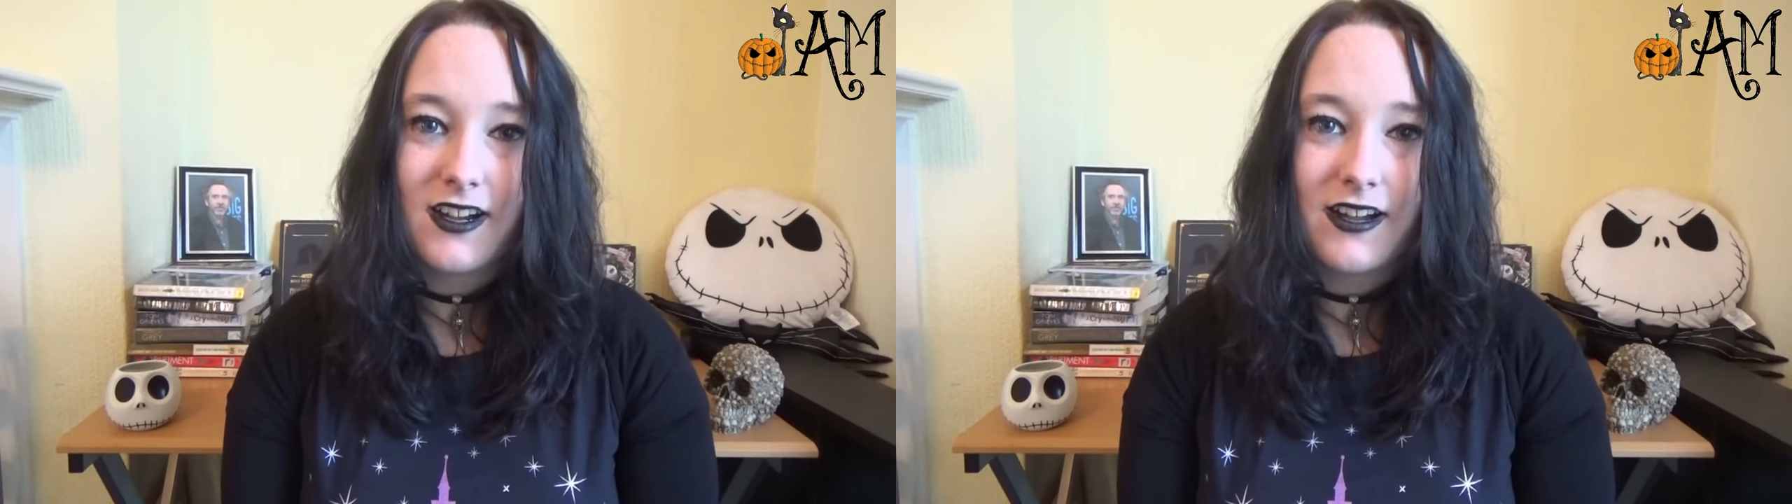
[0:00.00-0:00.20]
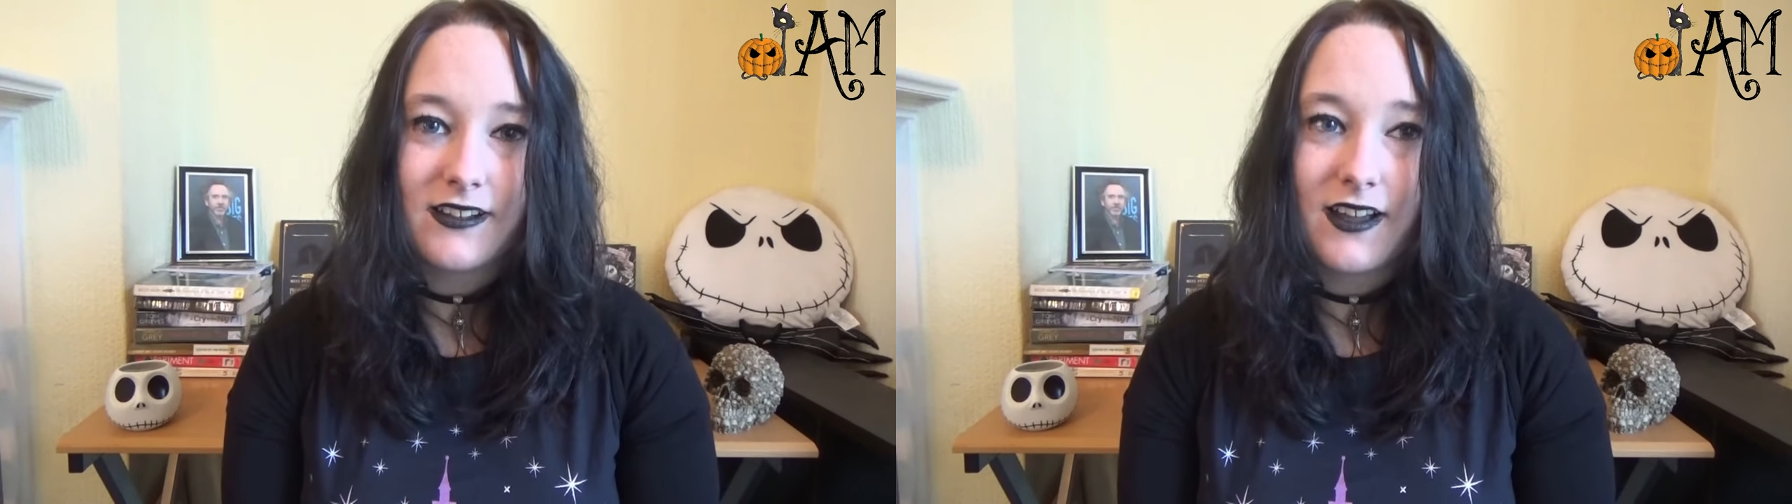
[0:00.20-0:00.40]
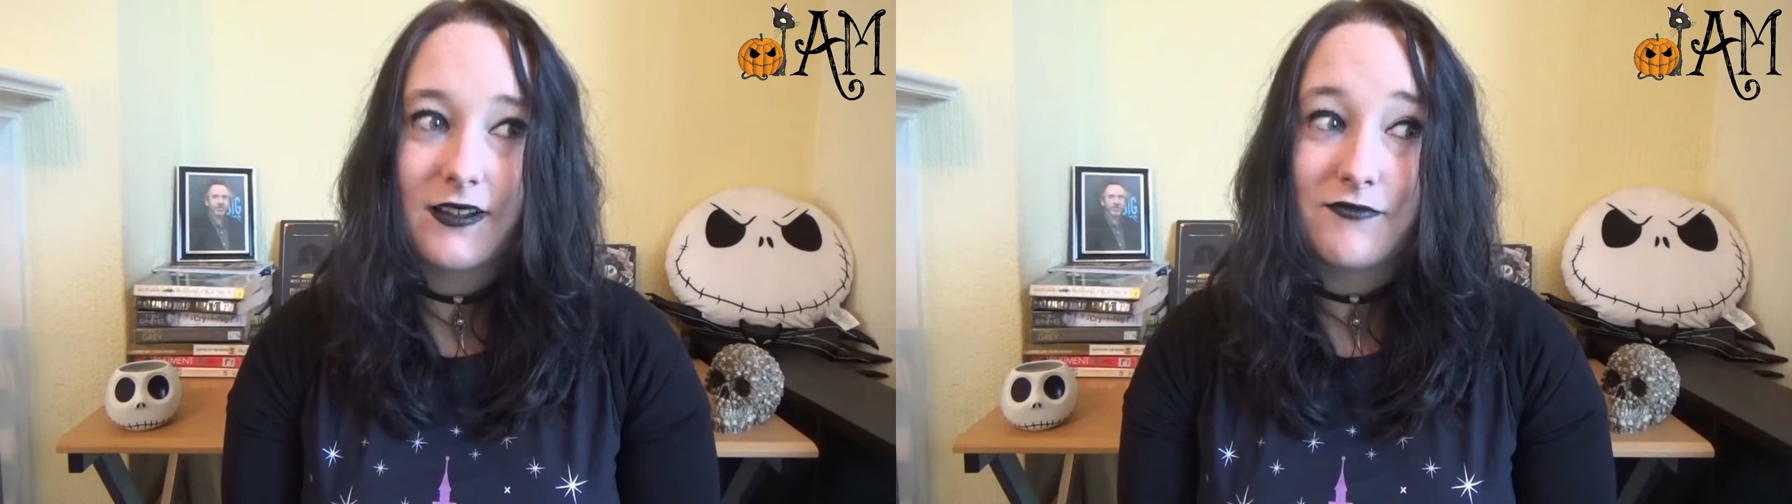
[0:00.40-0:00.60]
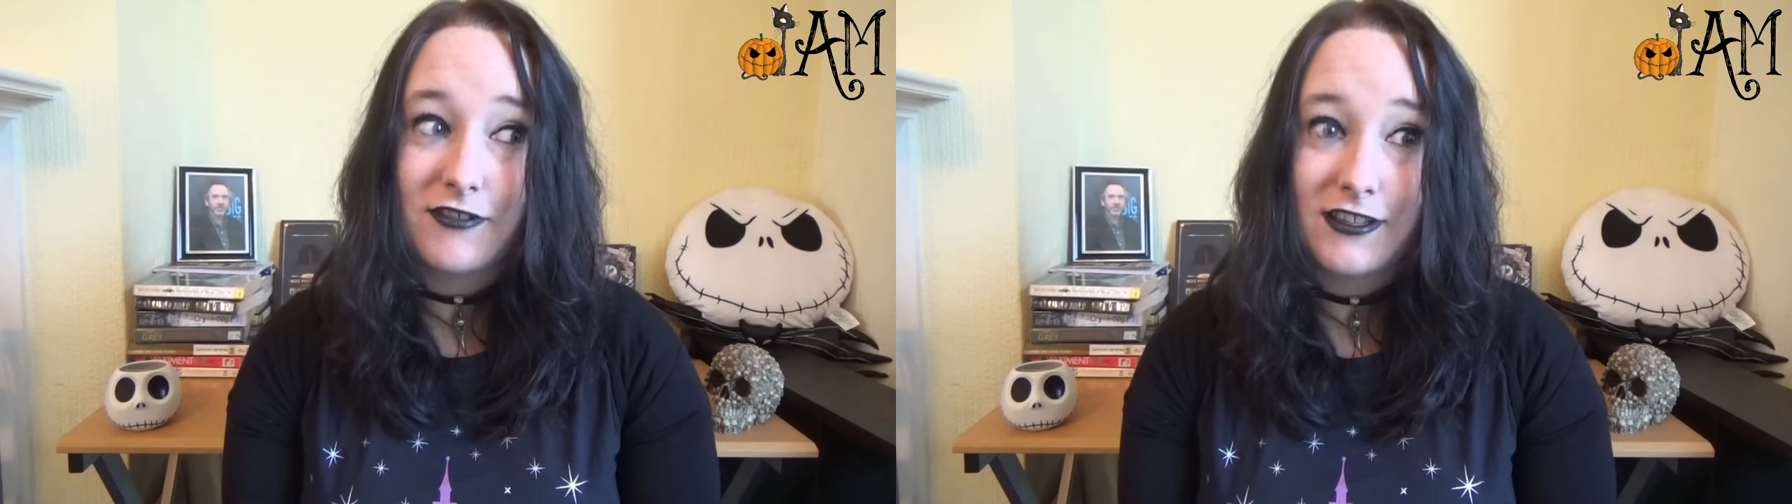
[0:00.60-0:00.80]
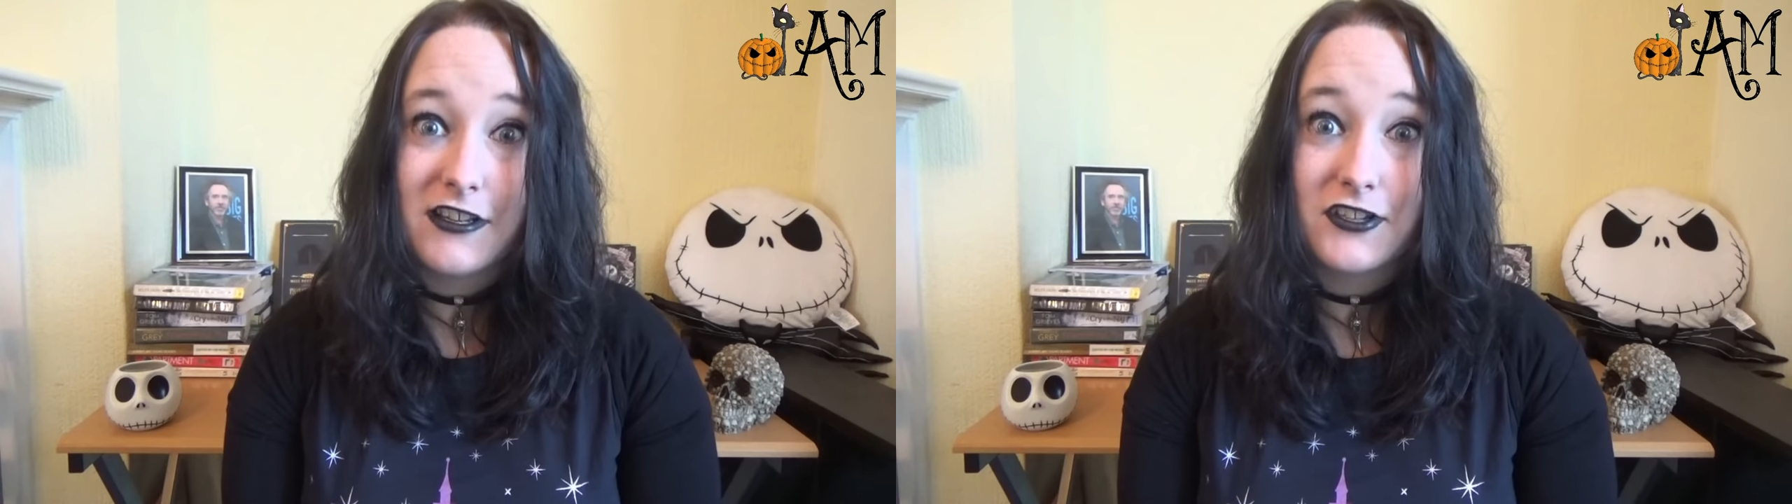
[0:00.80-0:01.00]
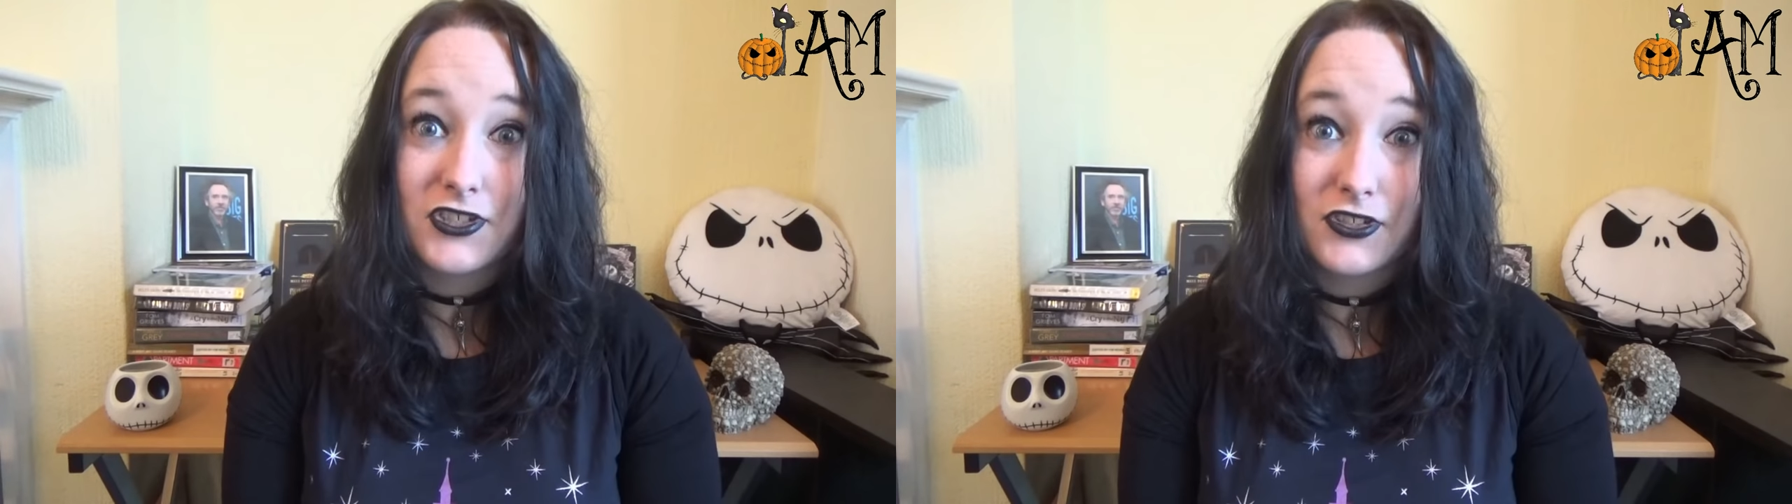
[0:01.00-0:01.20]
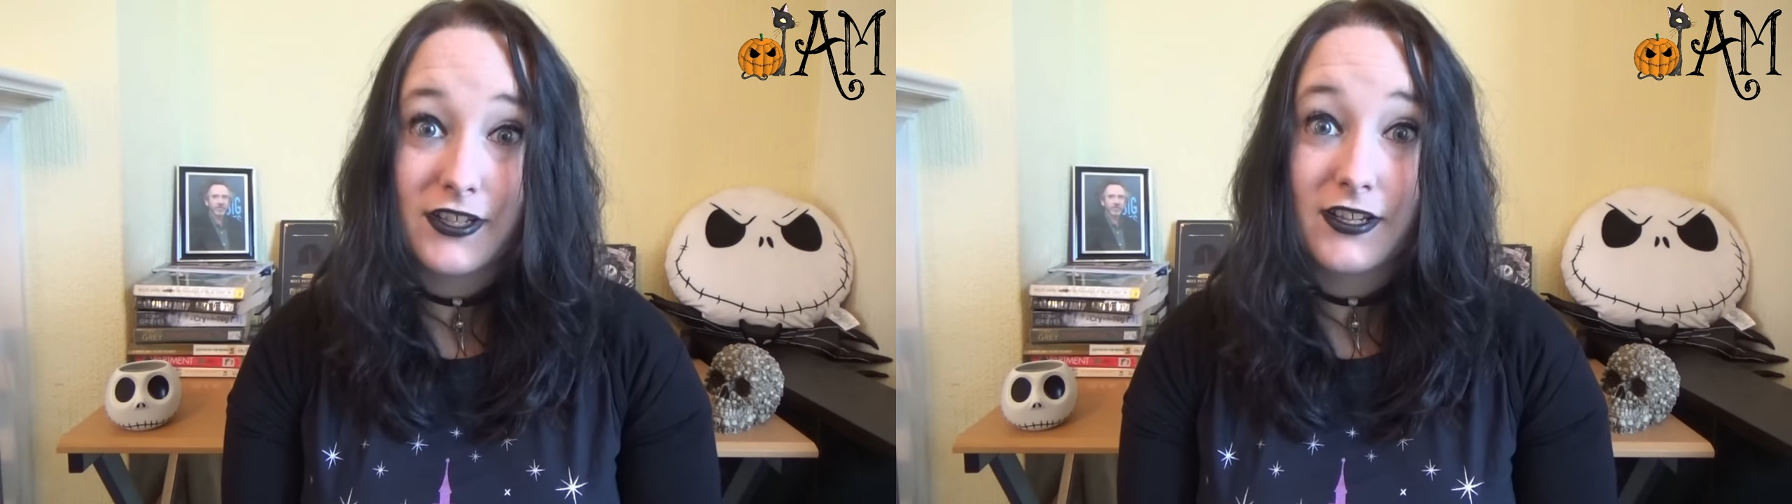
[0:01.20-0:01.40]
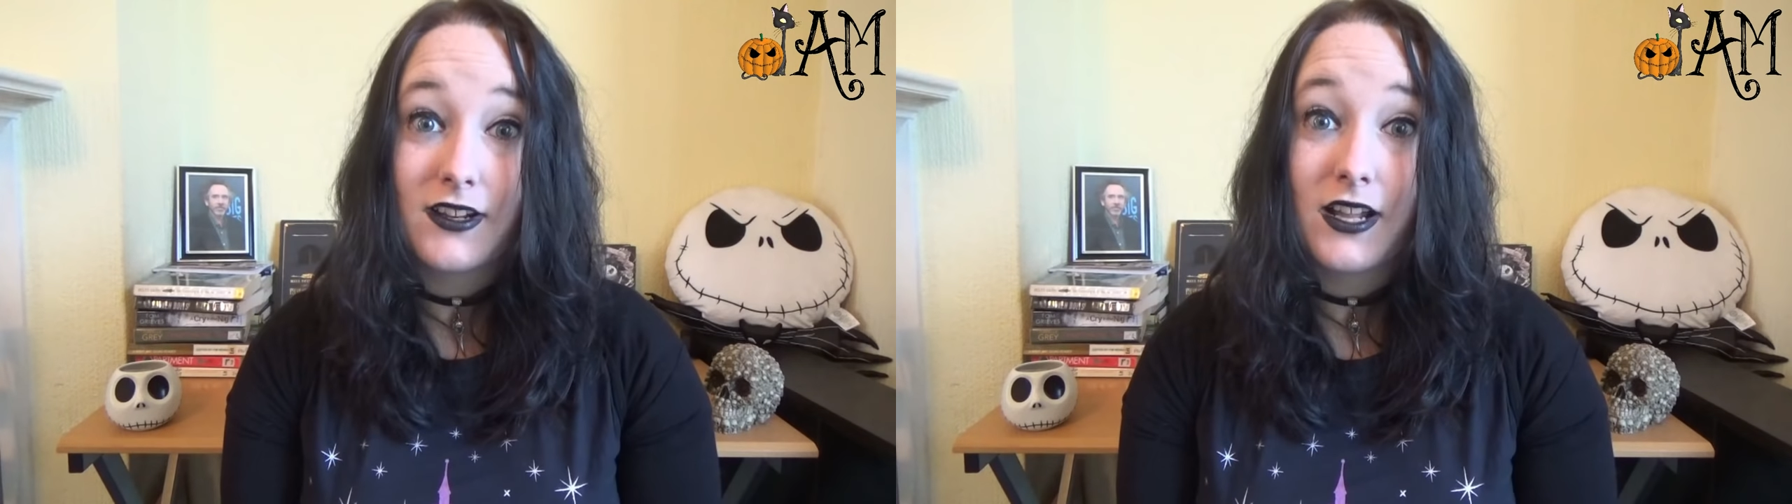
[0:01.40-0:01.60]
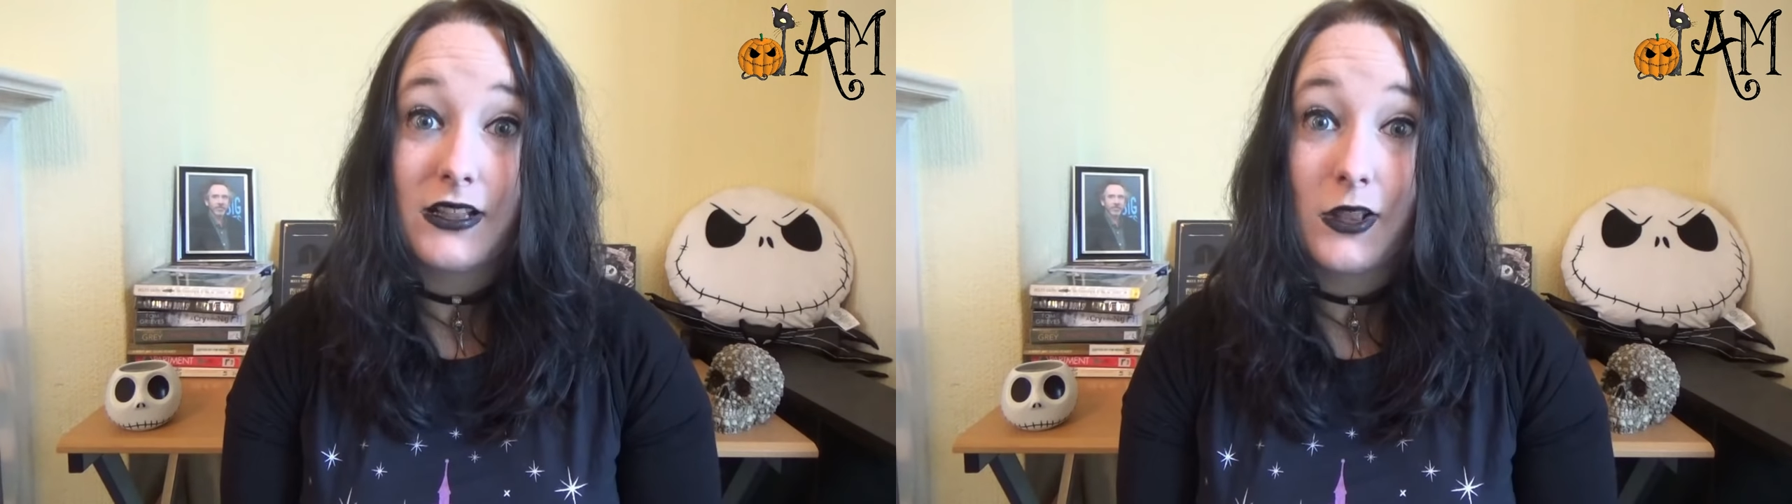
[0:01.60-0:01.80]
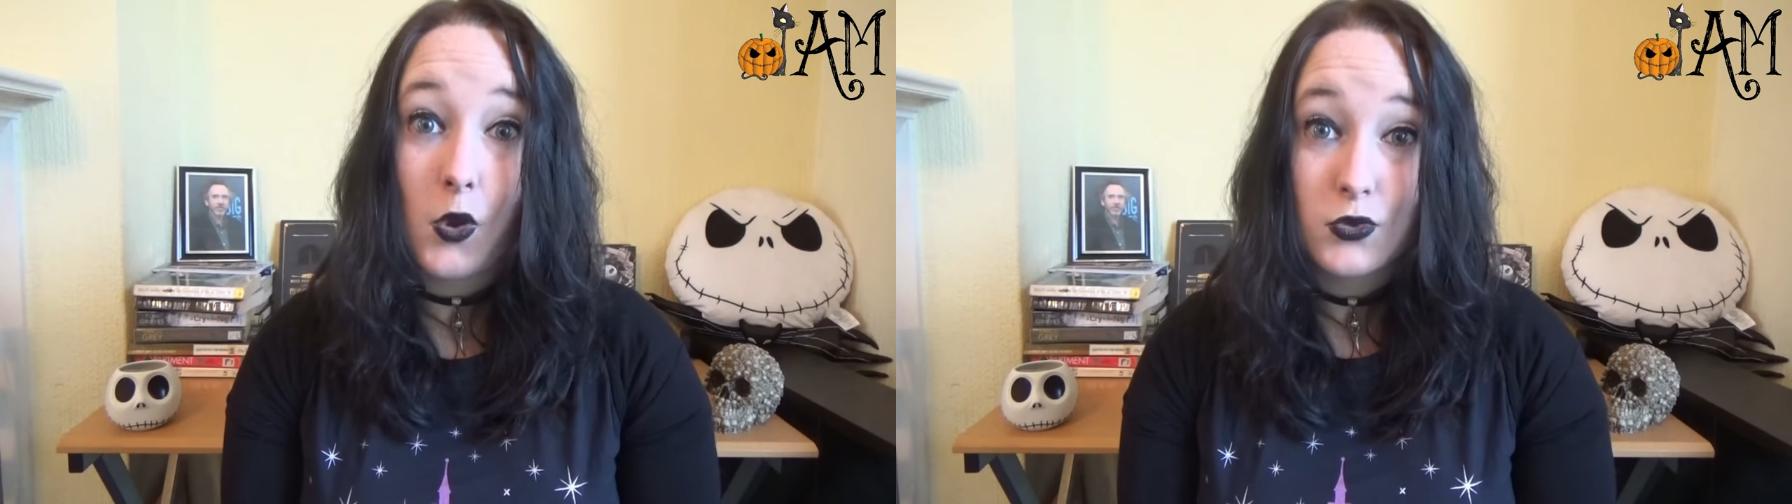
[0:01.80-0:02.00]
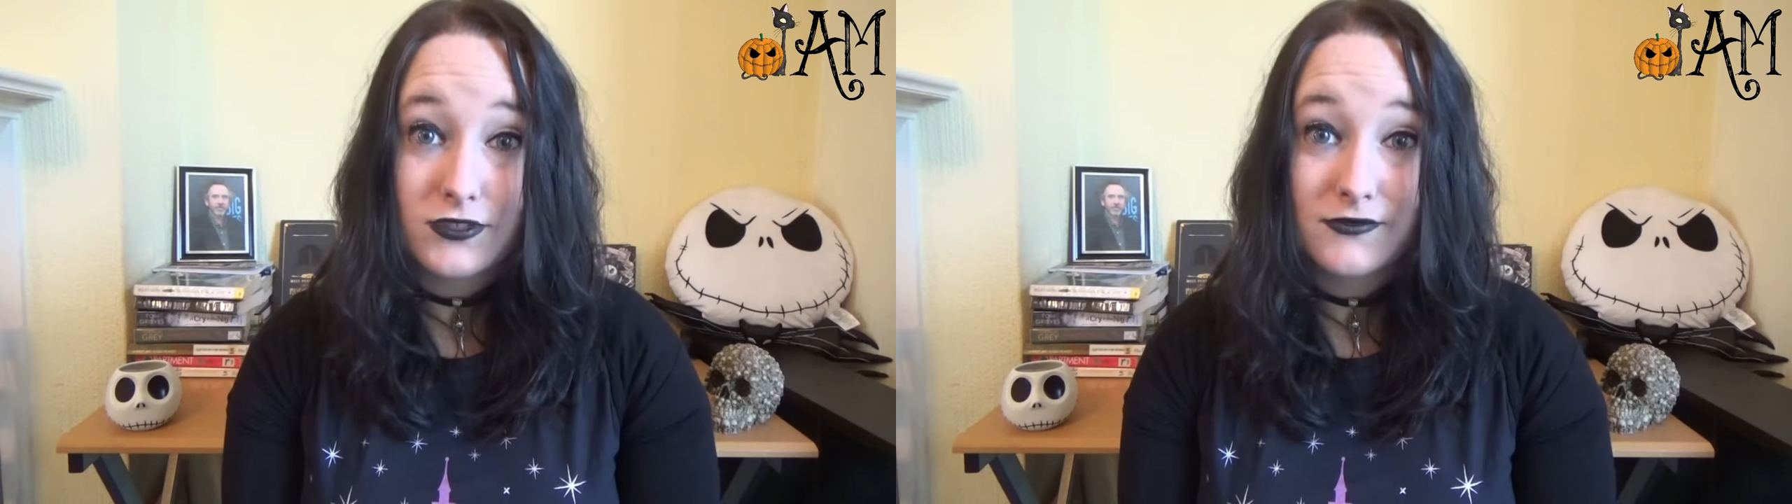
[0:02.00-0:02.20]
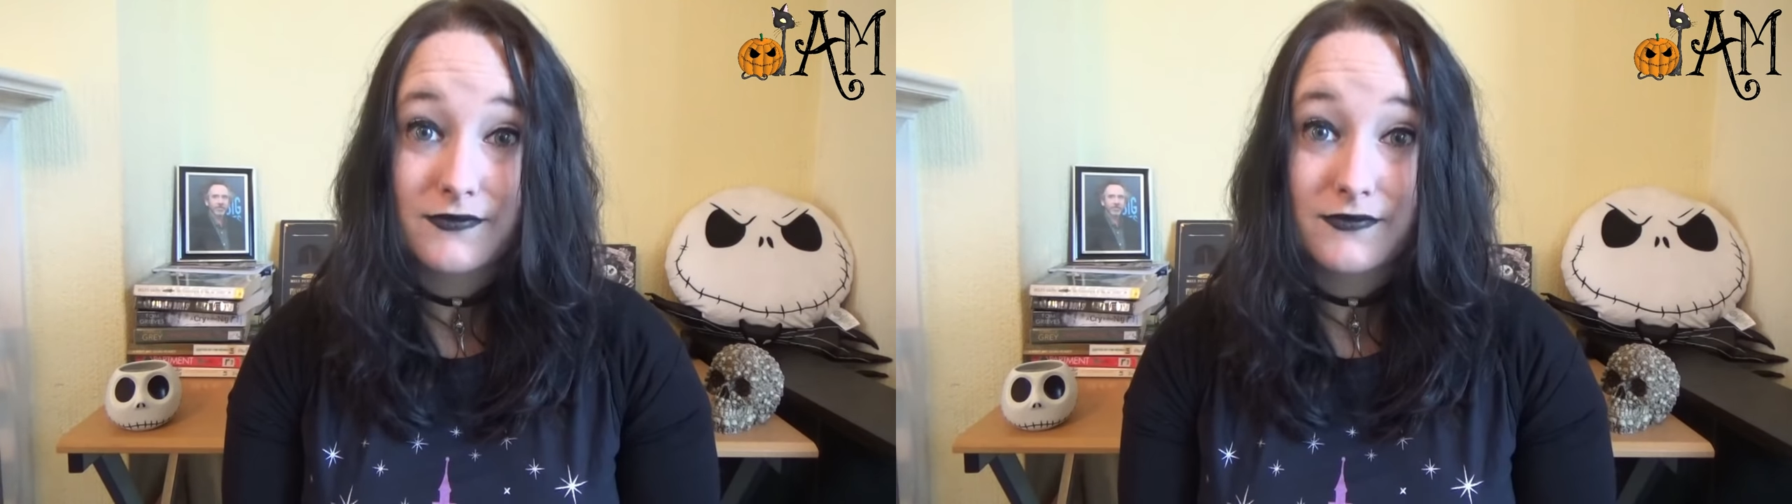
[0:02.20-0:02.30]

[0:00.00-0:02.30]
and I'm really enjoying it a lot.